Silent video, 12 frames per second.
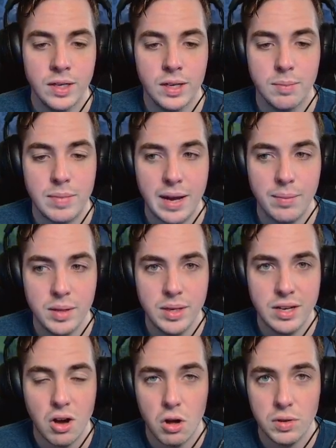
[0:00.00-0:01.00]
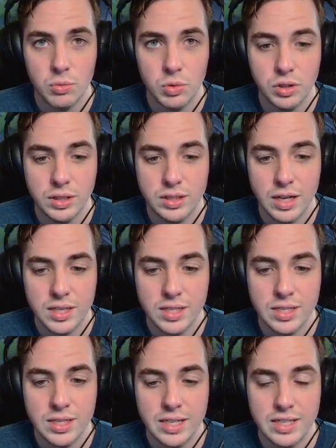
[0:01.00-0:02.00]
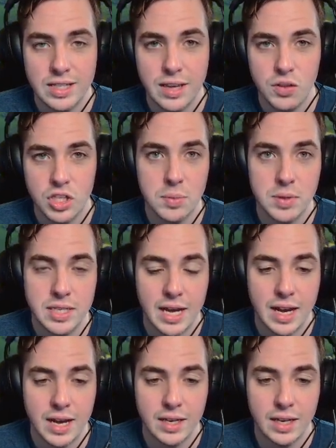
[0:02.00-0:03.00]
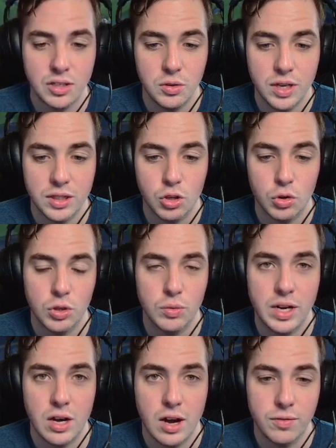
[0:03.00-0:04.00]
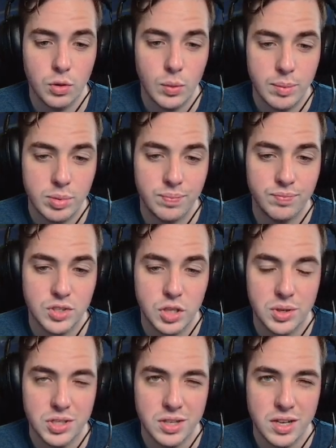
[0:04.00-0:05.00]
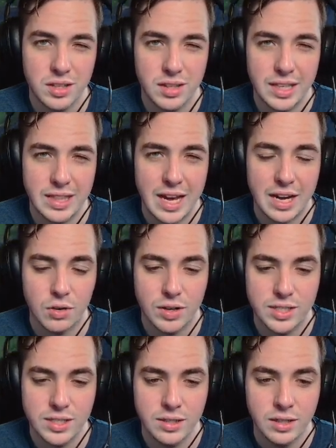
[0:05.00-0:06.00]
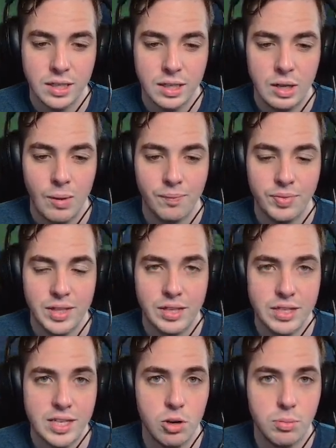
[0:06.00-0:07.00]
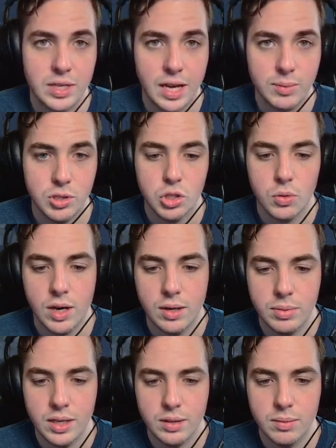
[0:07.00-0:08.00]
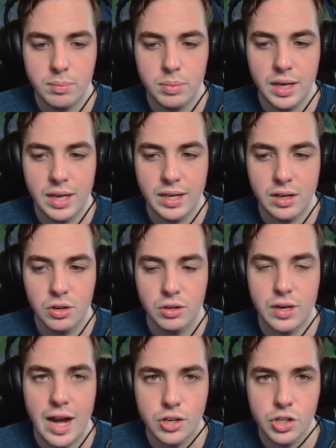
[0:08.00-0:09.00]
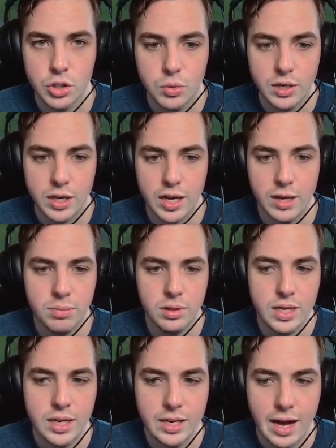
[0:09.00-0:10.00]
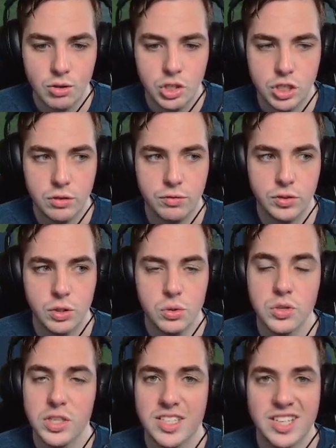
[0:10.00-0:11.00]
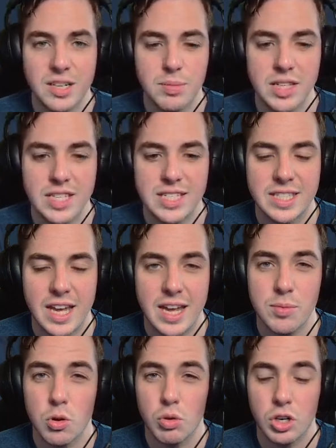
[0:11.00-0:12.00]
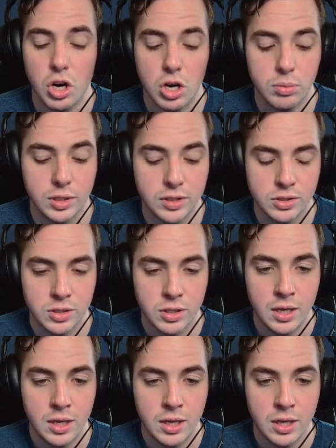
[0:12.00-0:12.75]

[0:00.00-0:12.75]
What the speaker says: Mainly, all it really does is give you some attack and you get the crit rate off the weapon. So it's not like that crazy. It does help damage quite a bit, but her actual gameplay and how she feels is going to be the same regardless.